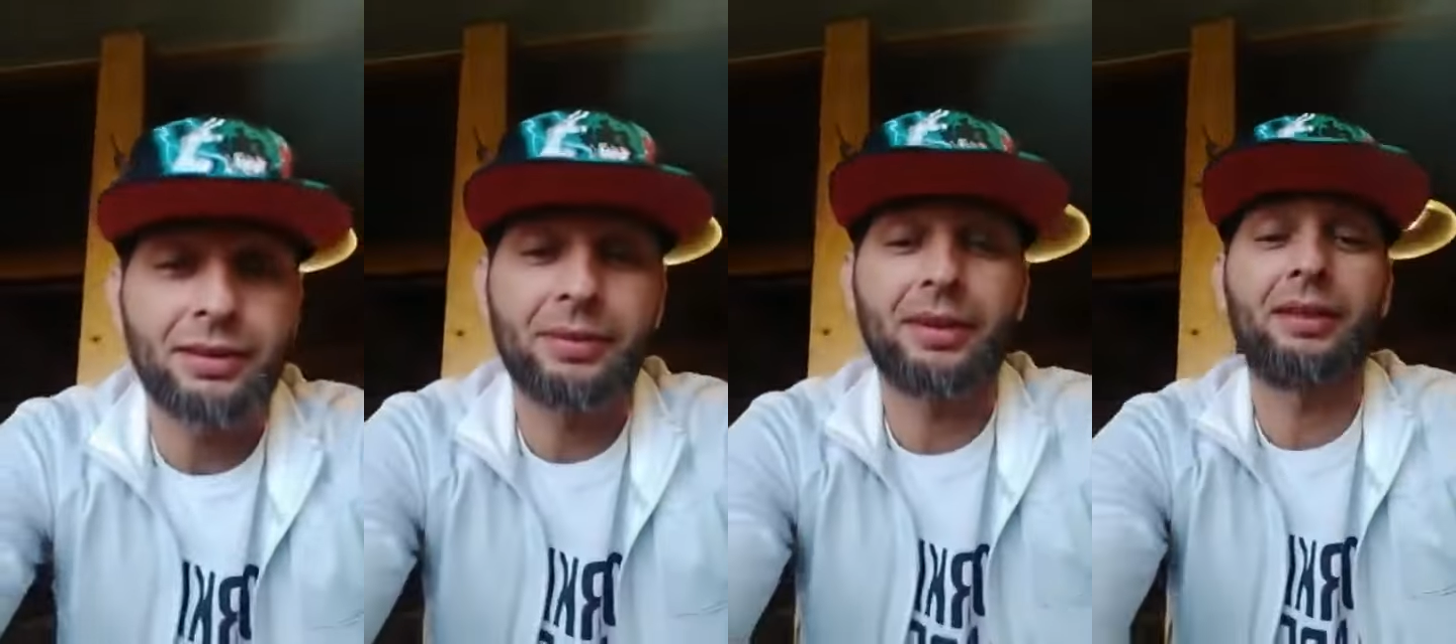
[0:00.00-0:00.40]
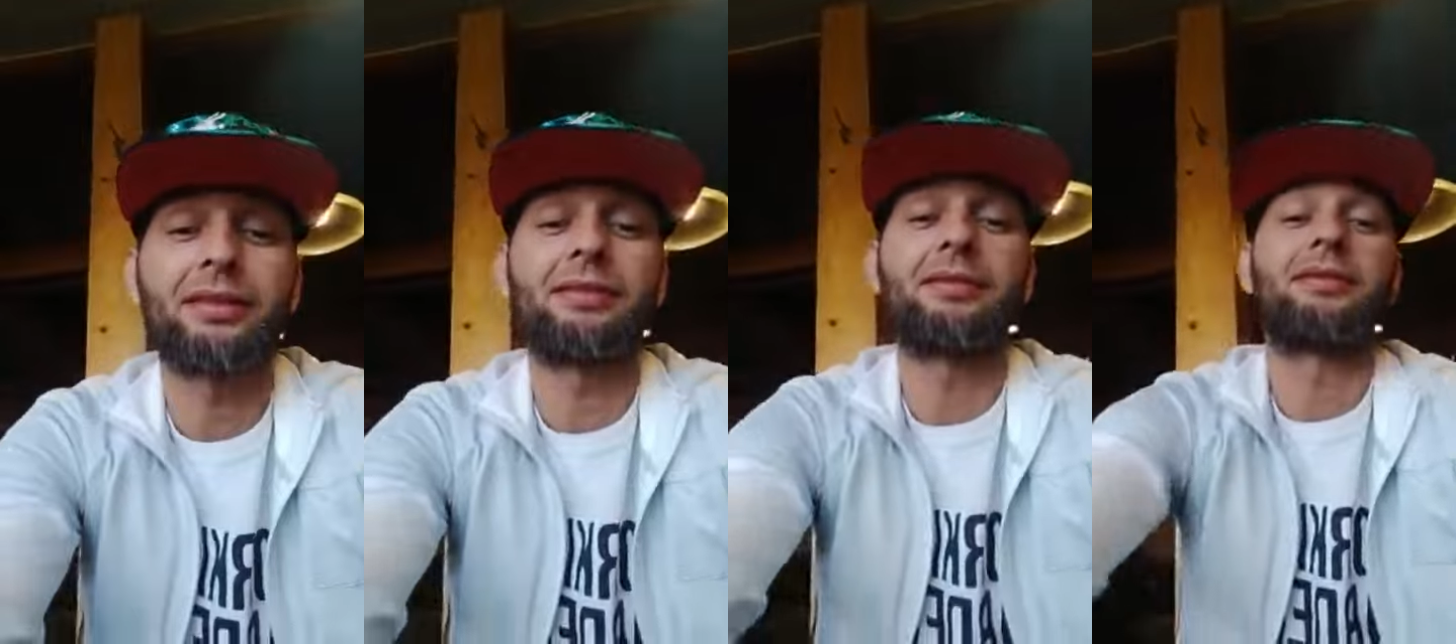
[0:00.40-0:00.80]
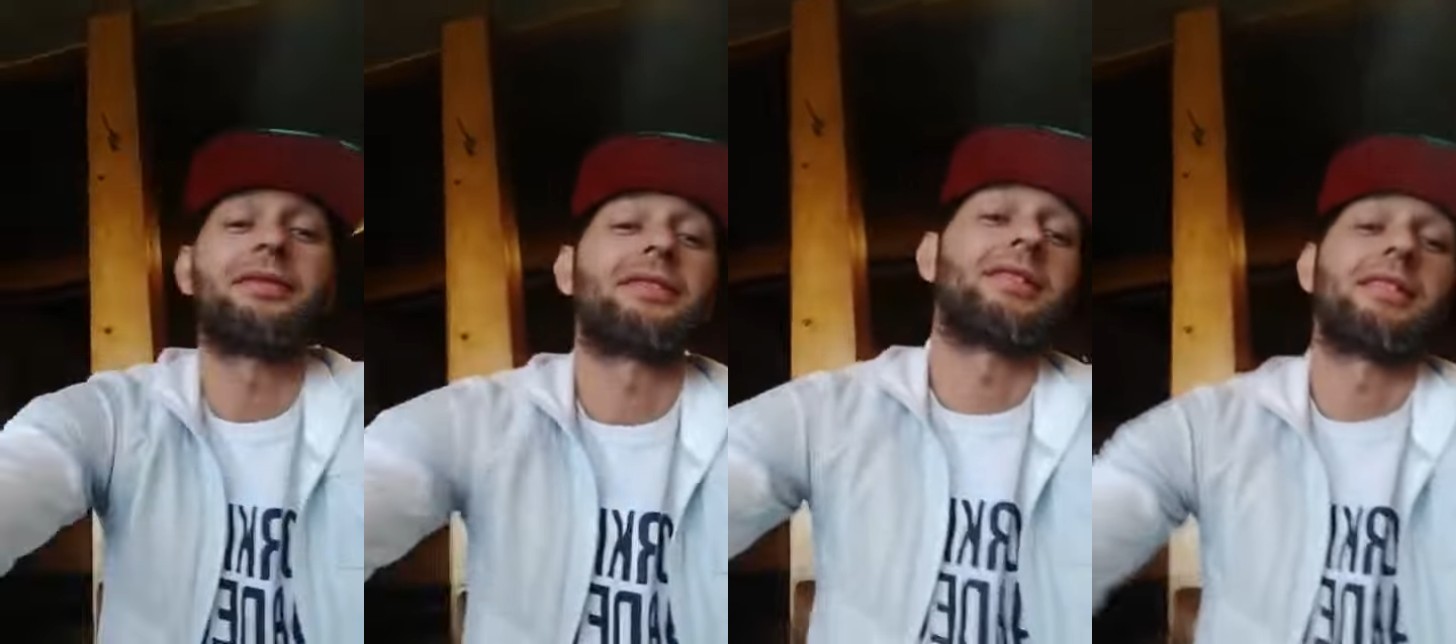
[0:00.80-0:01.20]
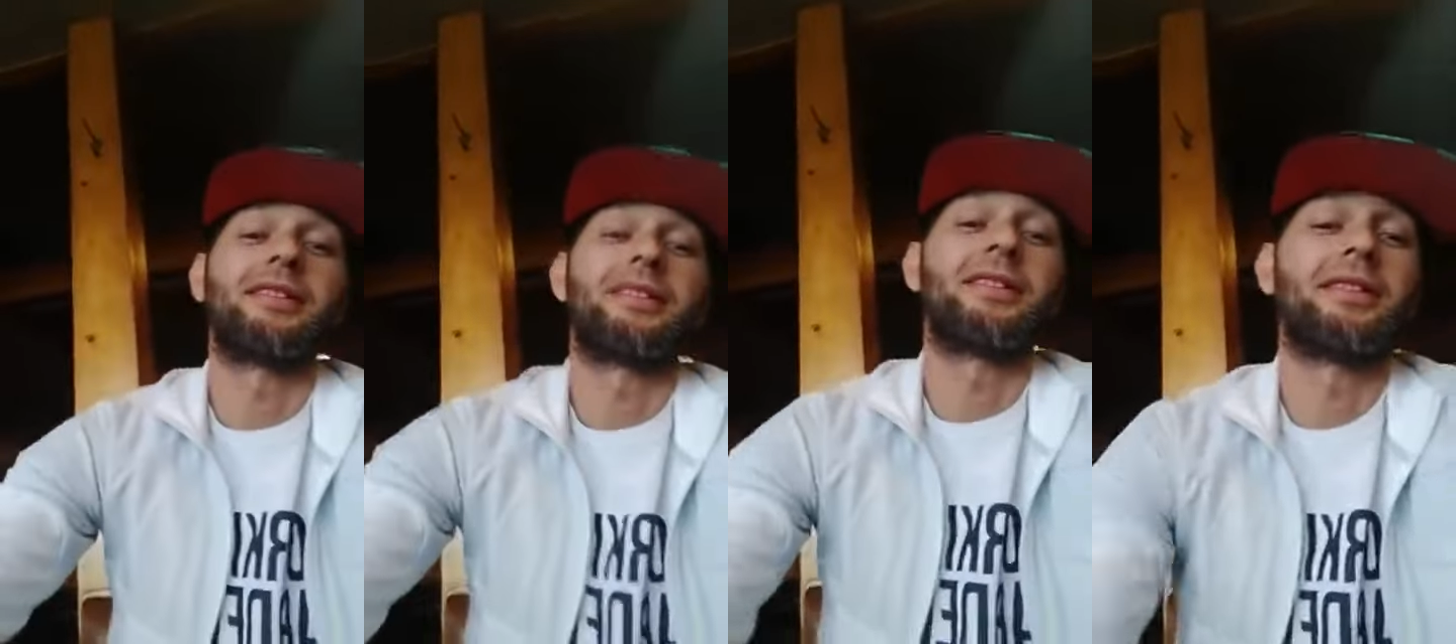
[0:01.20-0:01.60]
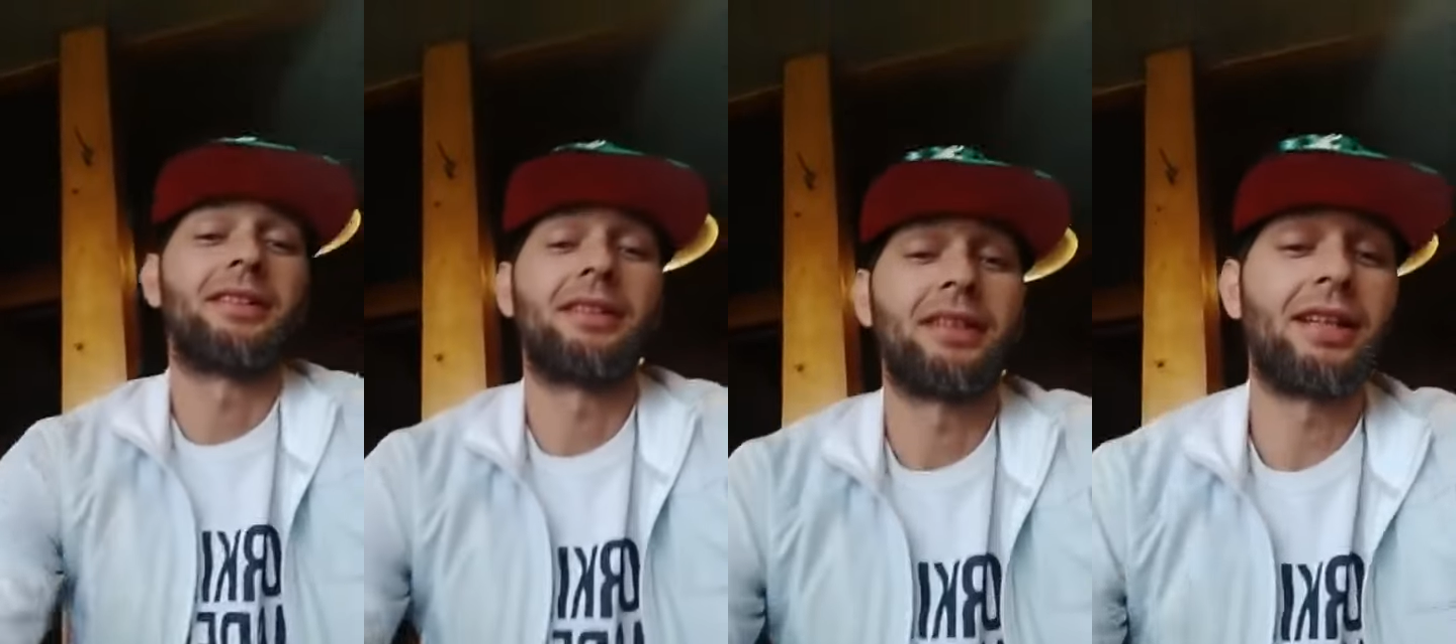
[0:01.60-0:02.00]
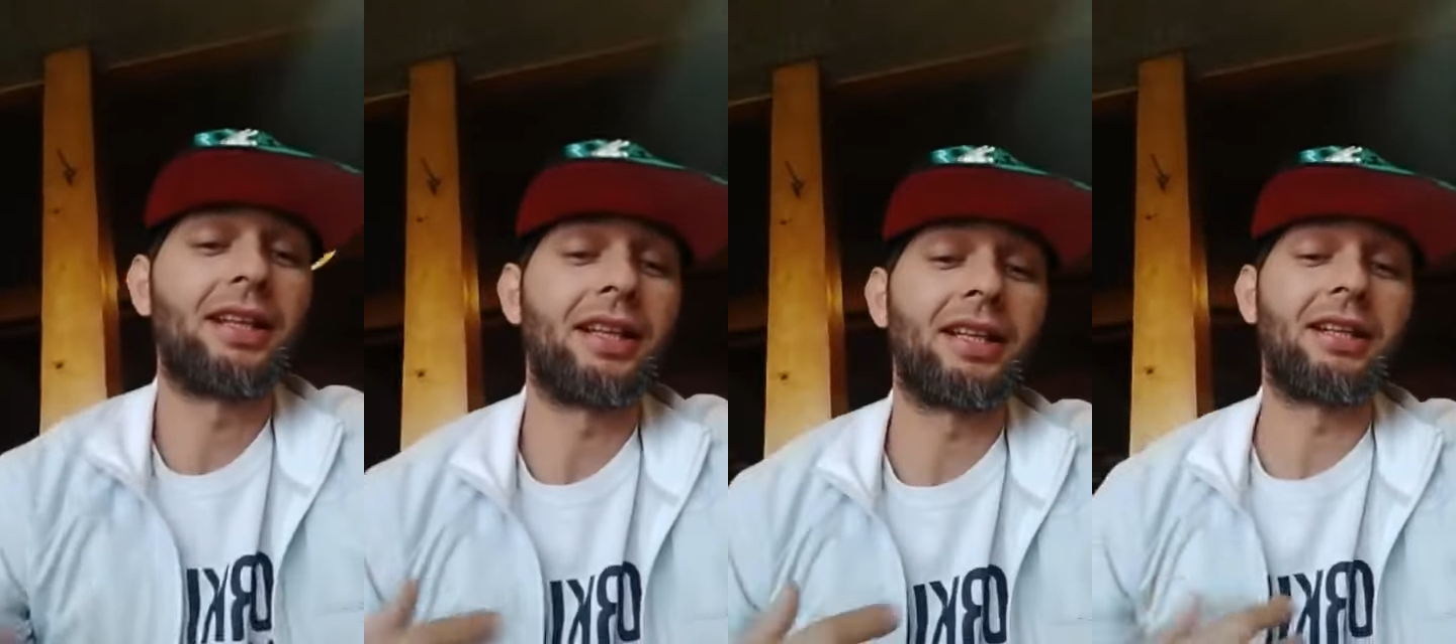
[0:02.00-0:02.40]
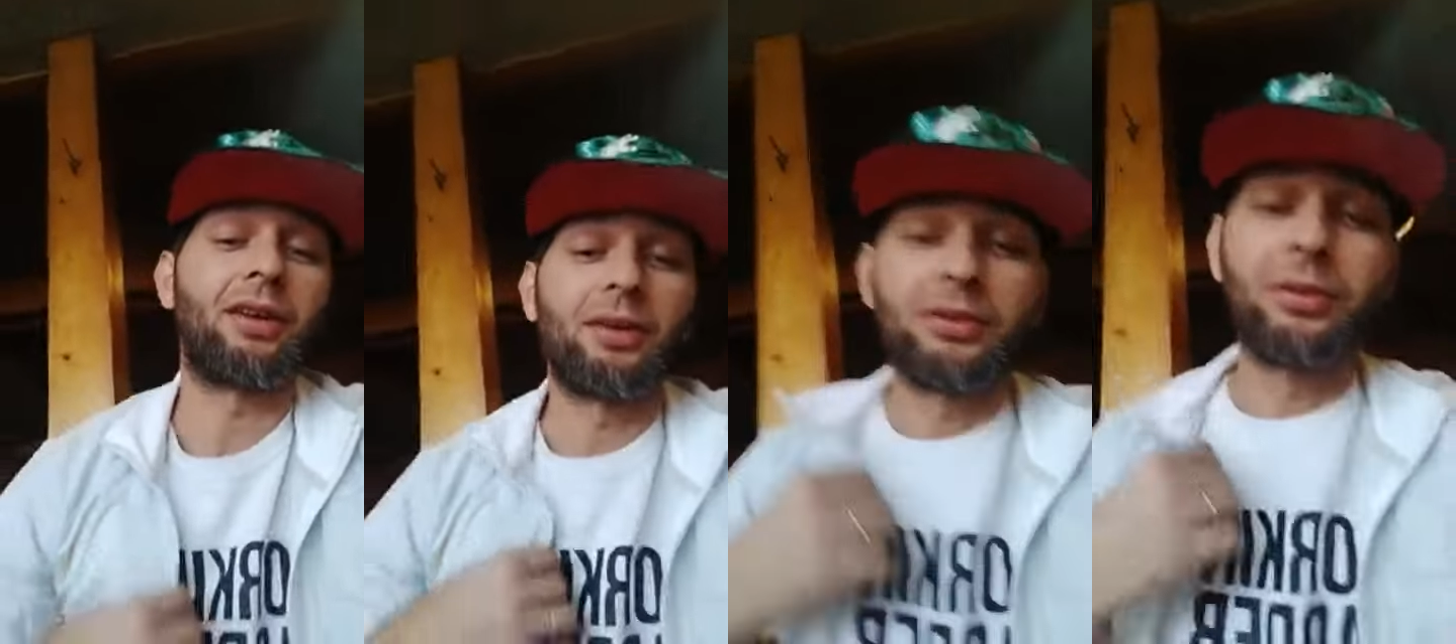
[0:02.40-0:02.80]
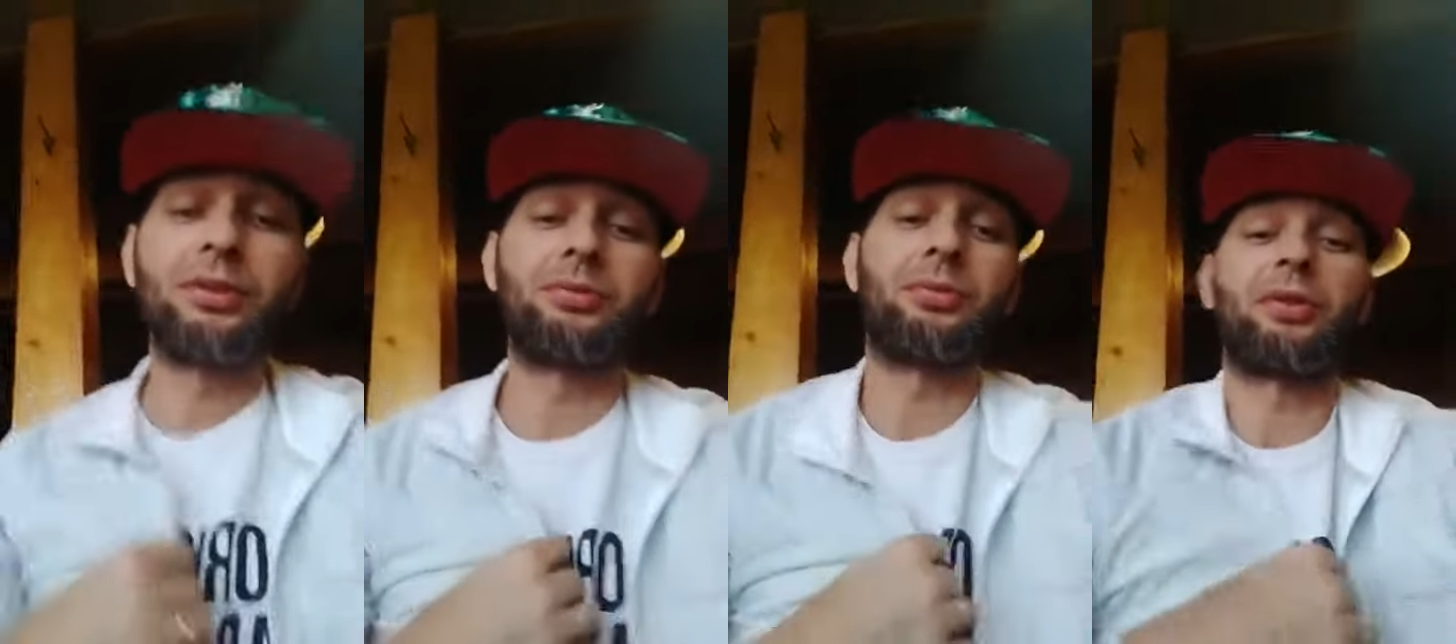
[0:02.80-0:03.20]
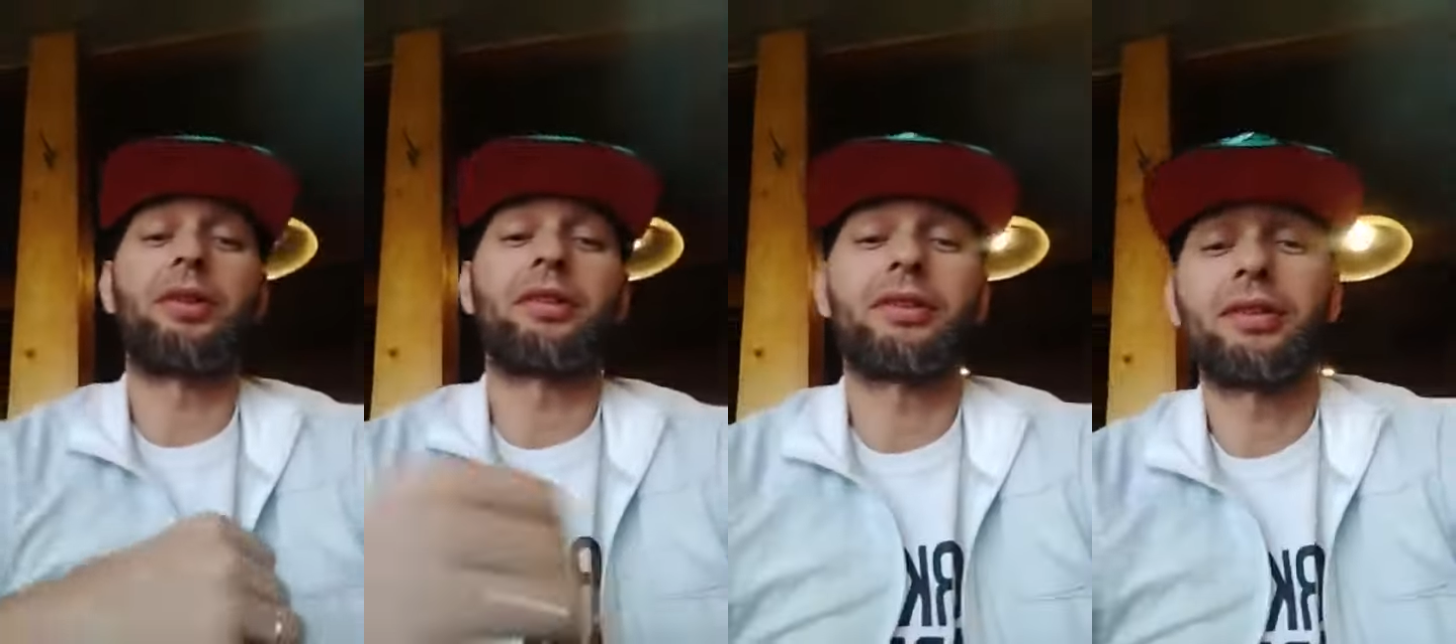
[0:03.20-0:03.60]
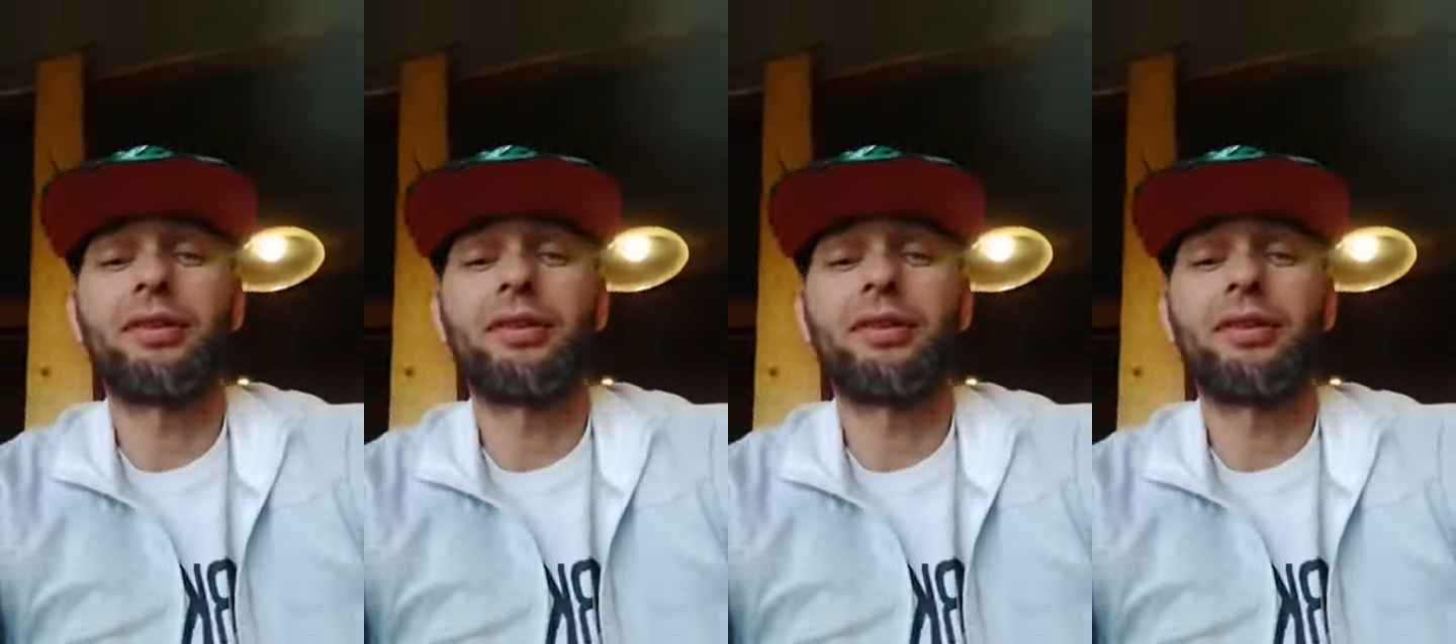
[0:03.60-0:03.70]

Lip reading: around. And all I do is work.